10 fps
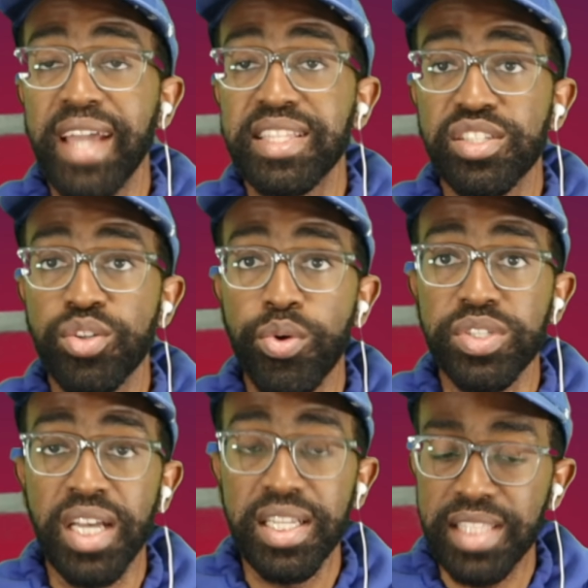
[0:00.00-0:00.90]
to score a
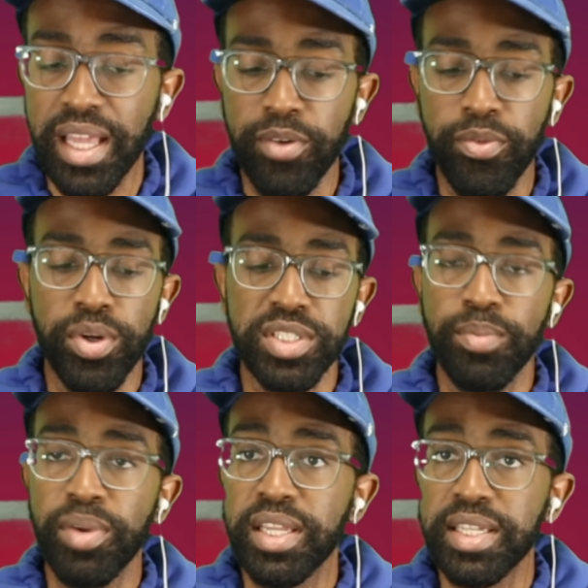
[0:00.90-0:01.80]
touchdown for us to be
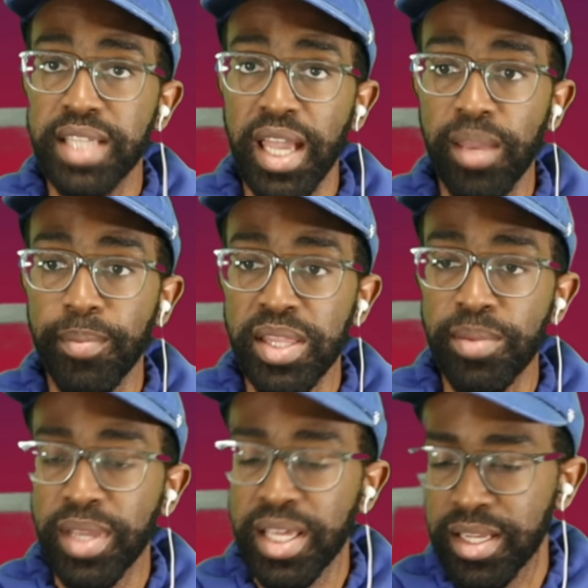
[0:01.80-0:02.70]
in this game at the
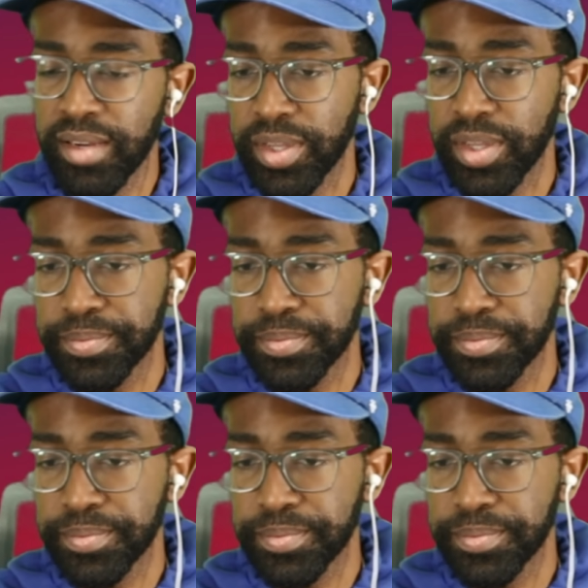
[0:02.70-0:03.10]
beginning of it.